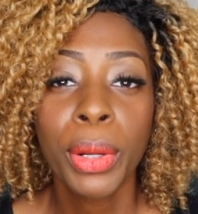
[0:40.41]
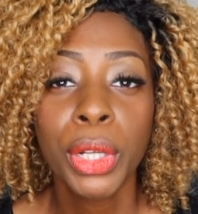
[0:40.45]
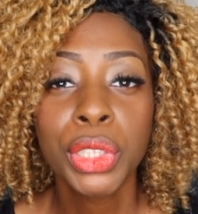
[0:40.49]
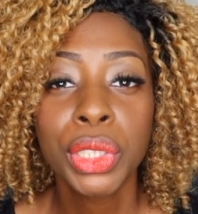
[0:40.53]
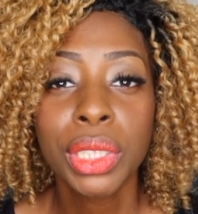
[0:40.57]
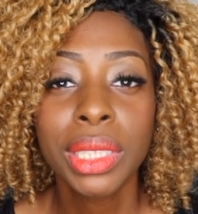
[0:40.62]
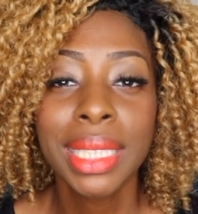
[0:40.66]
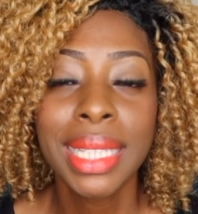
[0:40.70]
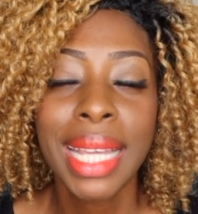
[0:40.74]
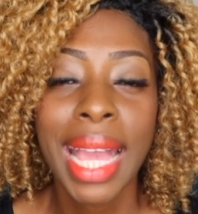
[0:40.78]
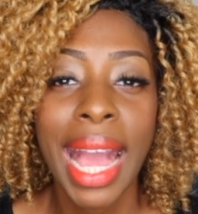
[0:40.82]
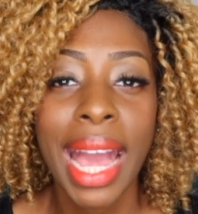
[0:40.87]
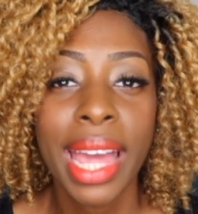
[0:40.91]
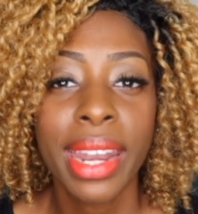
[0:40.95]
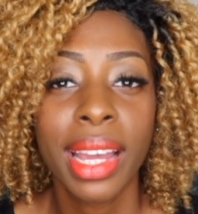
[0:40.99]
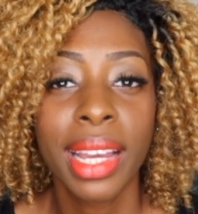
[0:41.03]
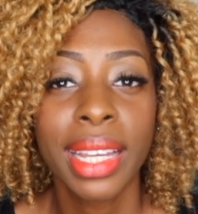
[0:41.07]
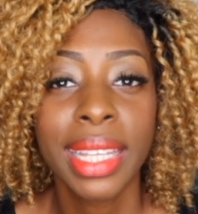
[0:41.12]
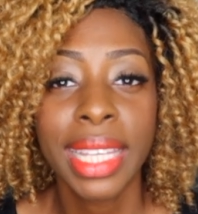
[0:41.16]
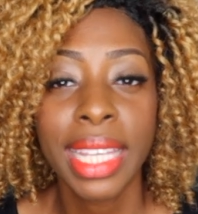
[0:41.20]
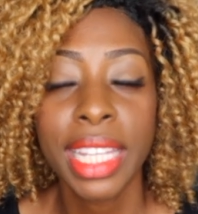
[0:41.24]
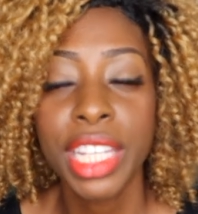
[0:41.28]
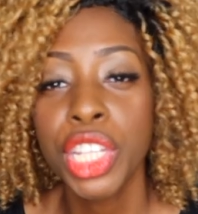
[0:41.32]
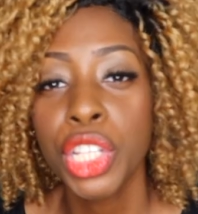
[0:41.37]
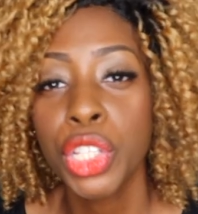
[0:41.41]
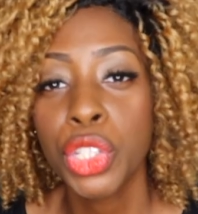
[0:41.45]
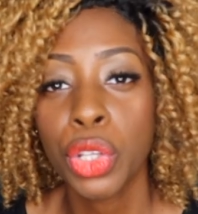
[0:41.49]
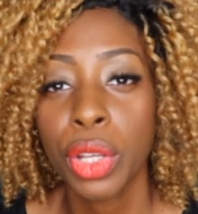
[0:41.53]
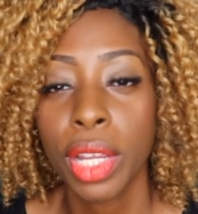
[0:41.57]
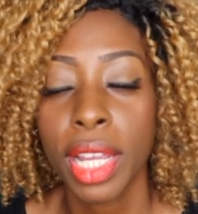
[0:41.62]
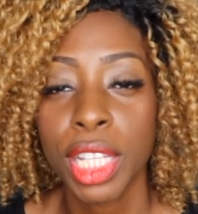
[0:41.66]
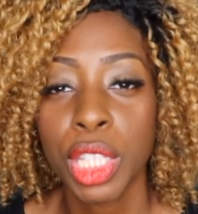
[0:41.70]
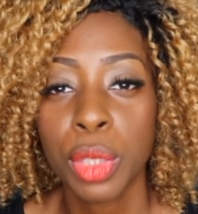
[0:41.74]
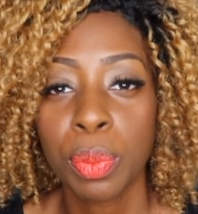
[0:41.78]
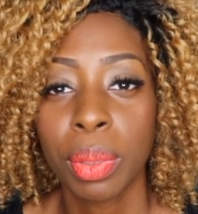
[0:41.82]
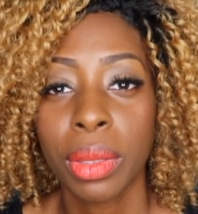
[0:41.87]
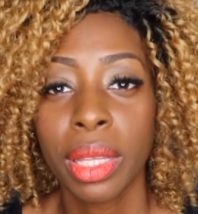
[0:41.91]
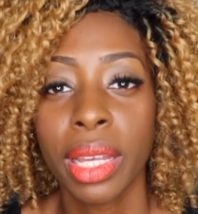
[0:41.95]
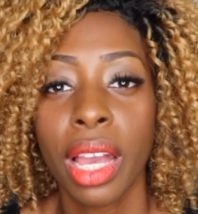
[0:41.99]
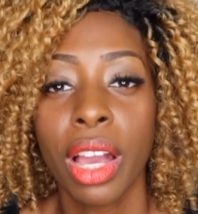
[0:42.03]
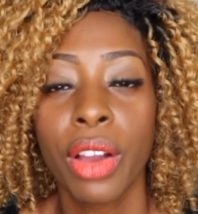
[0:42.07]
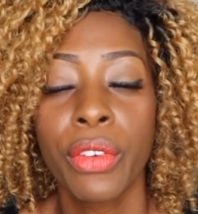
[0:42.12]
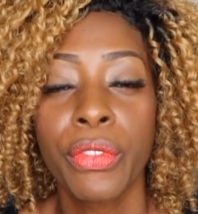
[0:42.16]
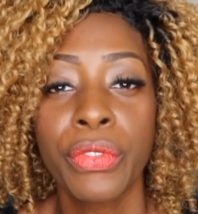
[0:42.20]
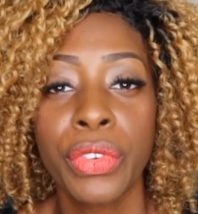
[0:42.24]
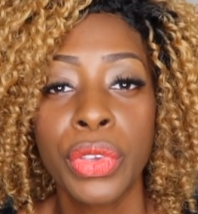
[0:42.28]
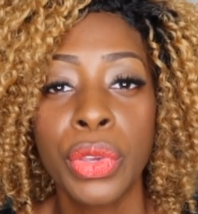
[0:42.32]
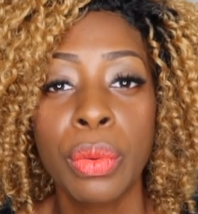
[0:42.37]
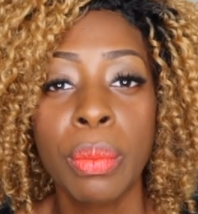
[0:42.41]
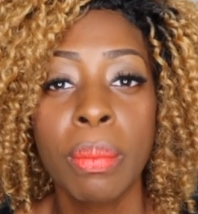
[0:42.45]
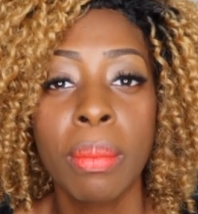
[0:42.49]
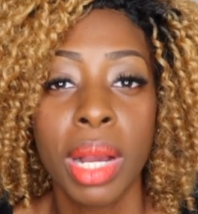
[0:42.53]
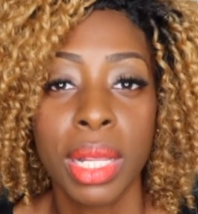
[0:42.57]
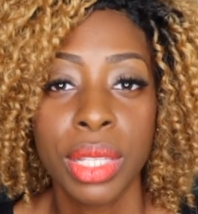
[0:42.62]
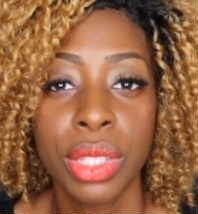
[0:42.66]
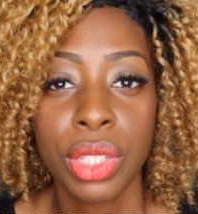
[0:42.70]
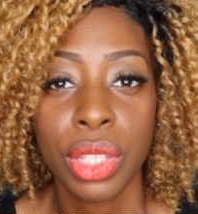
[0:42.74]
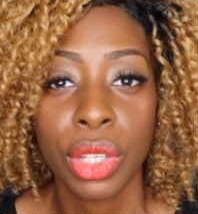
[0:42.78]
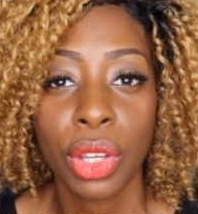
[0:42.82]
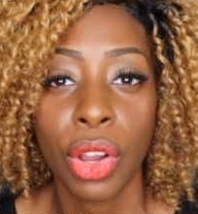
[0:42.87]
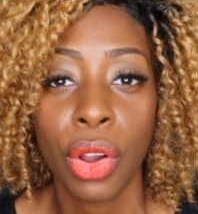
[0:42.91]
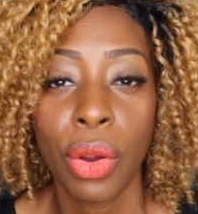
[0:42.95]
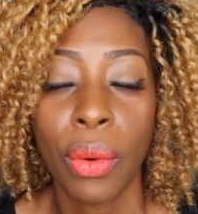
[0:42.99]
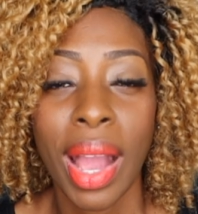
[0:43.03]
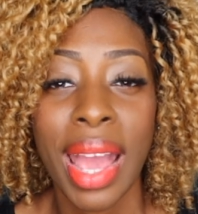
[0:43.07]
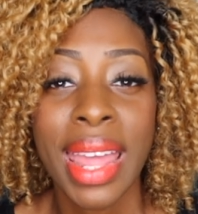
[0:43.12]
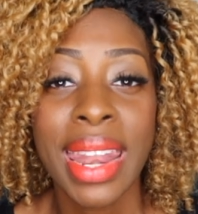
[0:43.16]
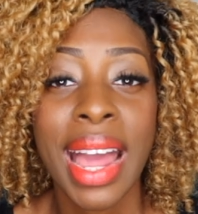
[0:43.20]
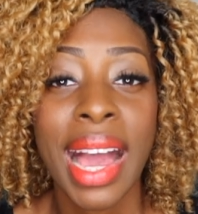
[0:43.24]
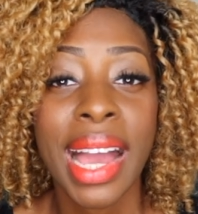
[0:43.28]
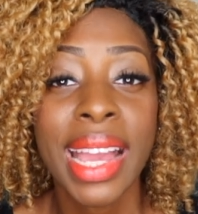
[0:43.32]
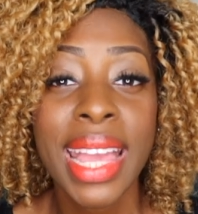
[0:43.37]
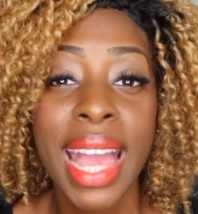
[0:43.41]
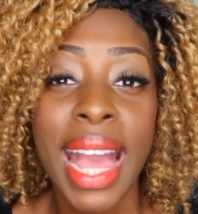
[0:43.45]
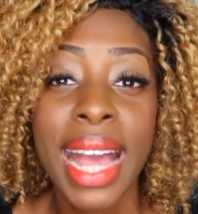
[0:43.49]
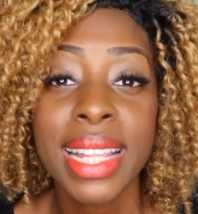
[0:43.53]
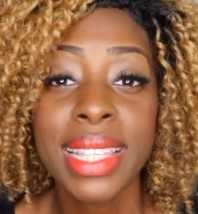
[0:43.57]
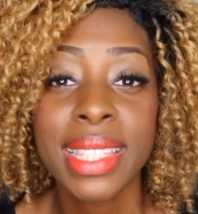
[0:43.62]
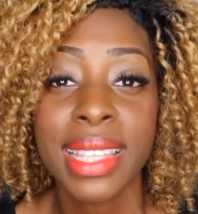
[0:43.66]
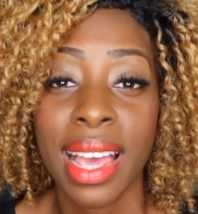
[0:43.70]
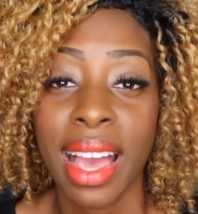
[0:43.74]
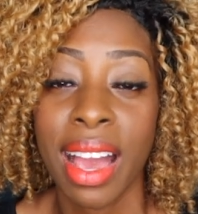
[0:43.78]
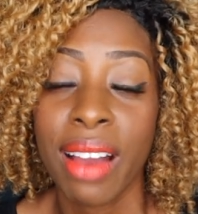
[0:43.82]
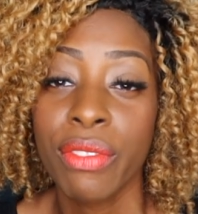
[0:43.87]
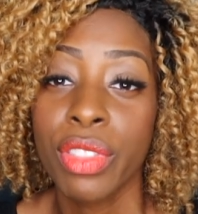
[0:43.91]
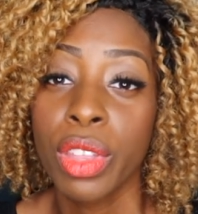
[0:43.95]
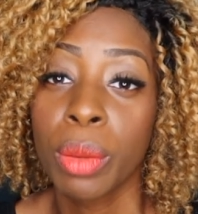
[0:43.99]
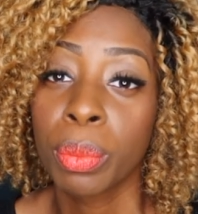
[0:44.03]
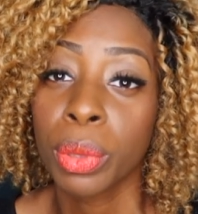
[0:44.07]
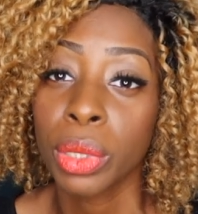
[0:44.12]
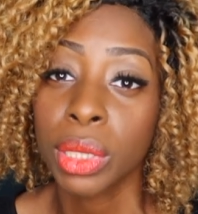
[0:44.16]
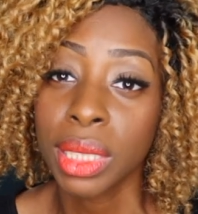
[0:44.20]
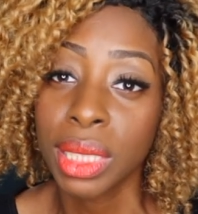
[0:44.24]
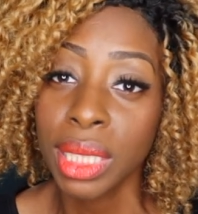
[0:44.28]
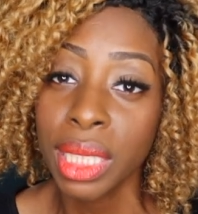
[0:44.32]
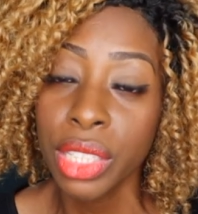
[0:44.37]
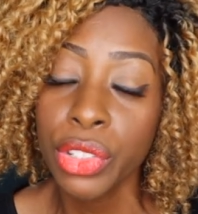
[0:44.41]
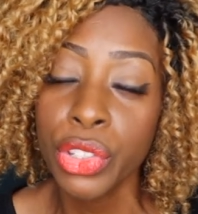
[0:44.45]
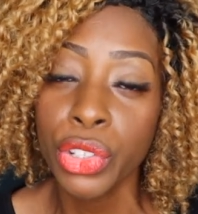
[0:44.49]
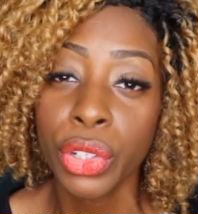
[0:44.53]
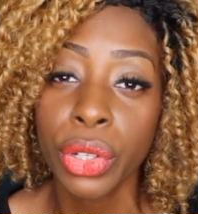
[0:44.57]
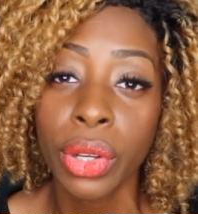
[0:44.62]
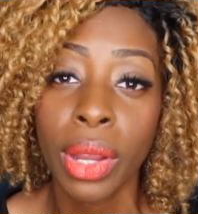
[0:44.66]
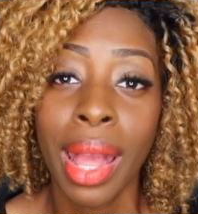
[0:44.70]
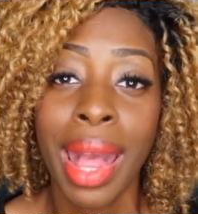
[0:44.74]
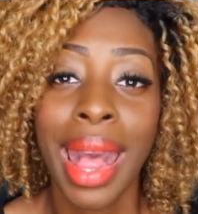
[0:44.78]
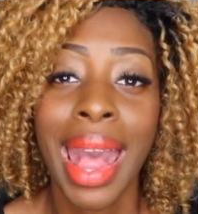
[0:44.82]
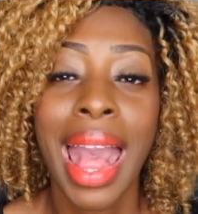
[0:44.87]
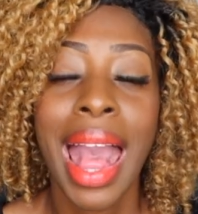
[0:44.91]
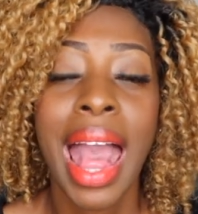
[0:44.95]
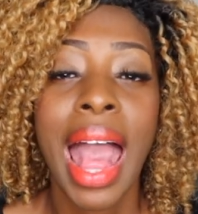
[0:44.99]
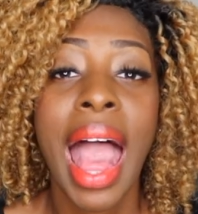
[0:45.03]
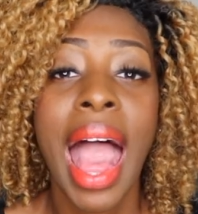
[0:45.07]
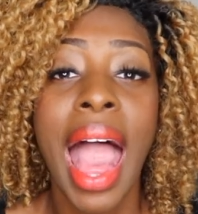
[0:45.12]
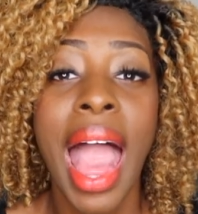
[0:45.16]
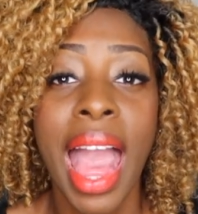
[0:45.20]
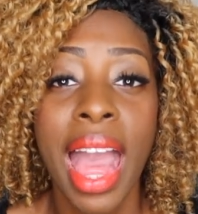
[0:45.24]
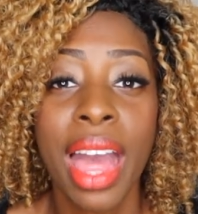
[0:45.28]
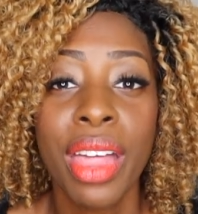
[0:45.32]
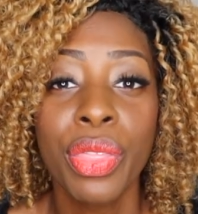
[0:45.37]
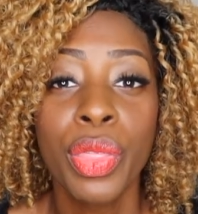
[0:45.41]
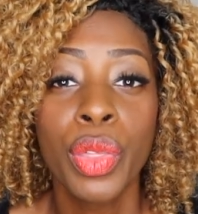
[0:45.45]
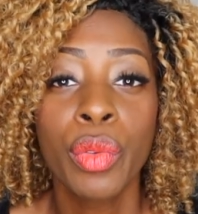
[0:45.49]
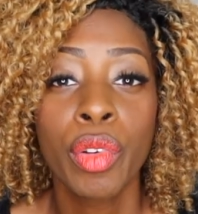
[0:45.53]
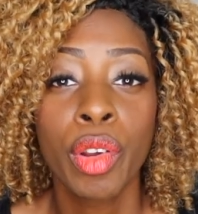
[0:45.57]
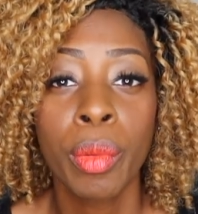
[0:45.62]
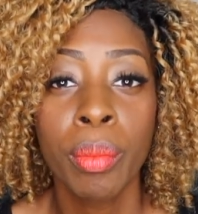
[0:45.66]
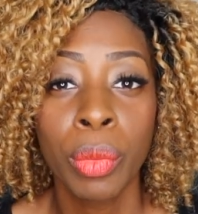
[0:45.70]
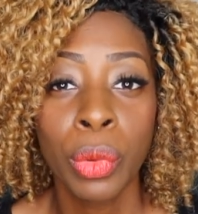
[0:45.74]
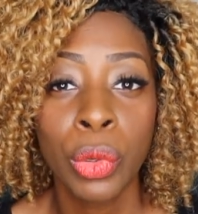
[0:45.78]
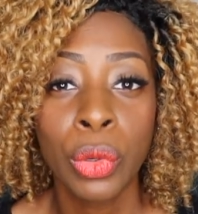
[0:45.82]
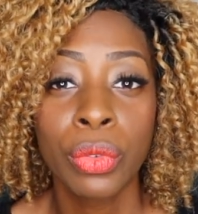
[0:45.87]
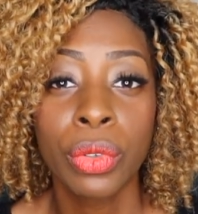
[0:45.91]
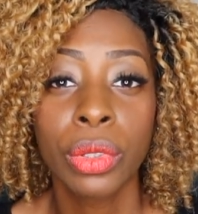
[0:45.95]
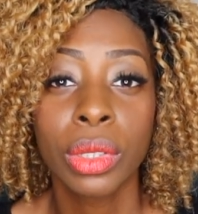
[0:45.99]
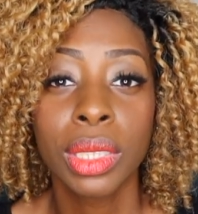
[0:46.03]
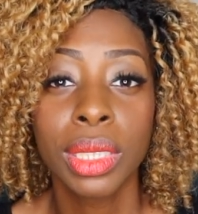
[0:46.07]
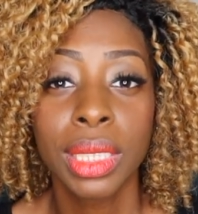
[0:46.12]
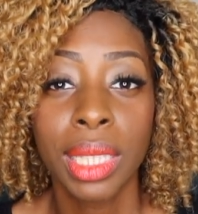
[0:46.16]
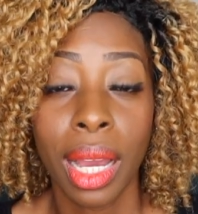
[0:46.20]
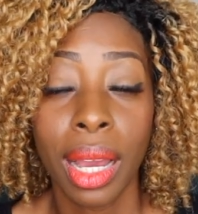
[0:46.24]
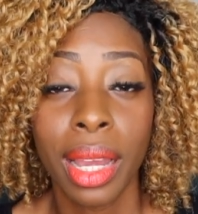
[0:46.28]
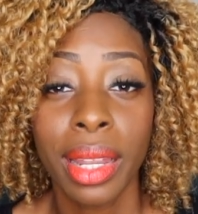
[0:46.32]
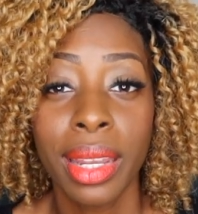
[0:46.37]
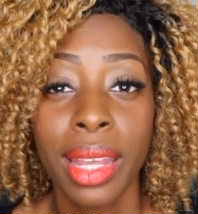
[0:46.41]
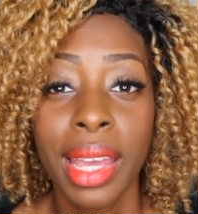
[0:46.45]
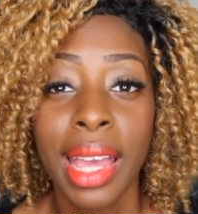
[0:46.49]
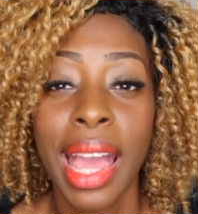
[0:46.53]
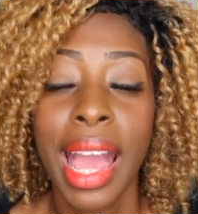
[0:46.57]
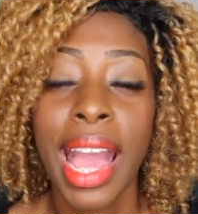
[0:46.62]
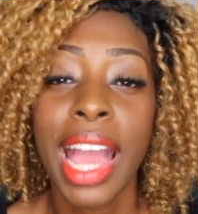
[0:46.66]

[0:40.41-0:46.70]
personally had a kidney transplant a few months ago, and I had to have the procedure and the removal done.